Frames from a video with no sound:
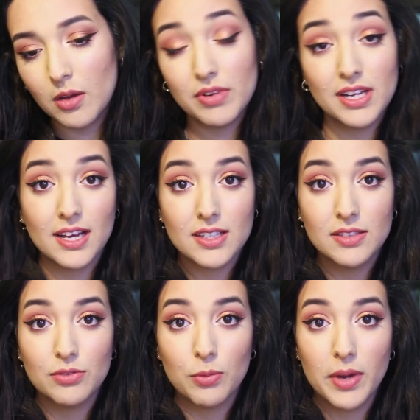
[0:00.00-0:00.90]
I'm really
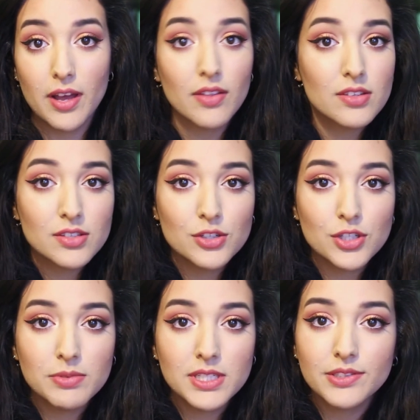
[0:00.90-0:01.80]
active on my other
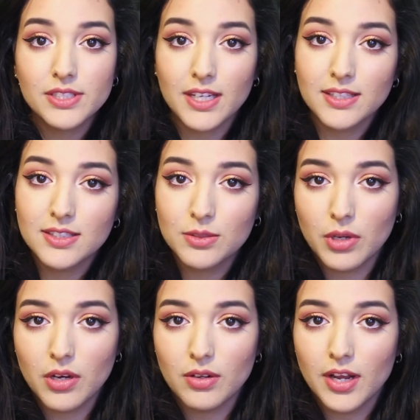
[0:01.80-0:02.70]
social media sites as
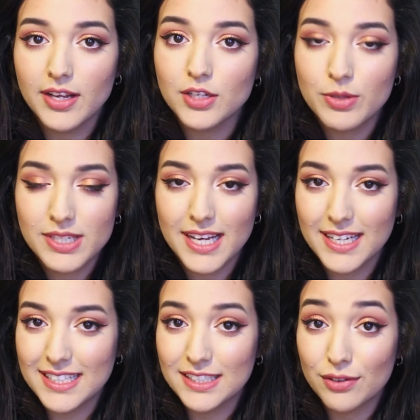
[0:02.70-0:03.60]
well, like Twitter and
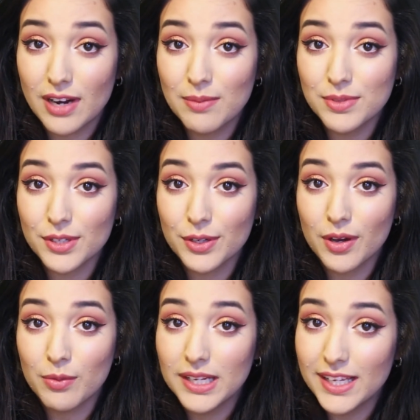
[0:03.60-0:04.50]
Instagram, so I
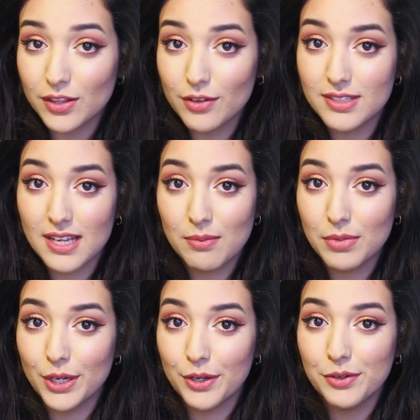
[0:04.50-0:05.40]
will link those down
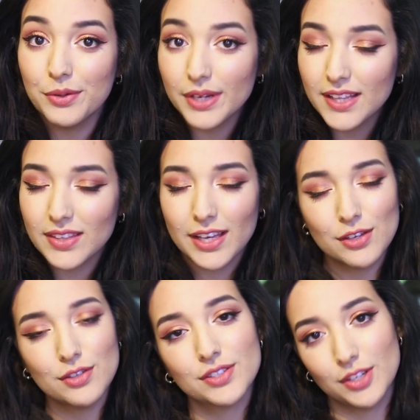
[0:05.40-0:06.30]
below.
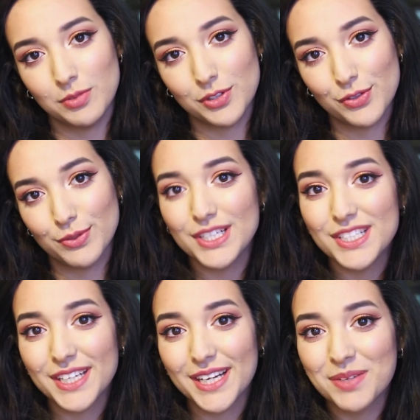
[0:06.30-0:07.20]
Thank you so much for
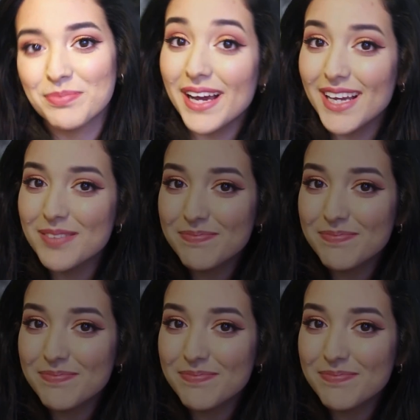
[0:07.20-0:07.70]
watching. Bye!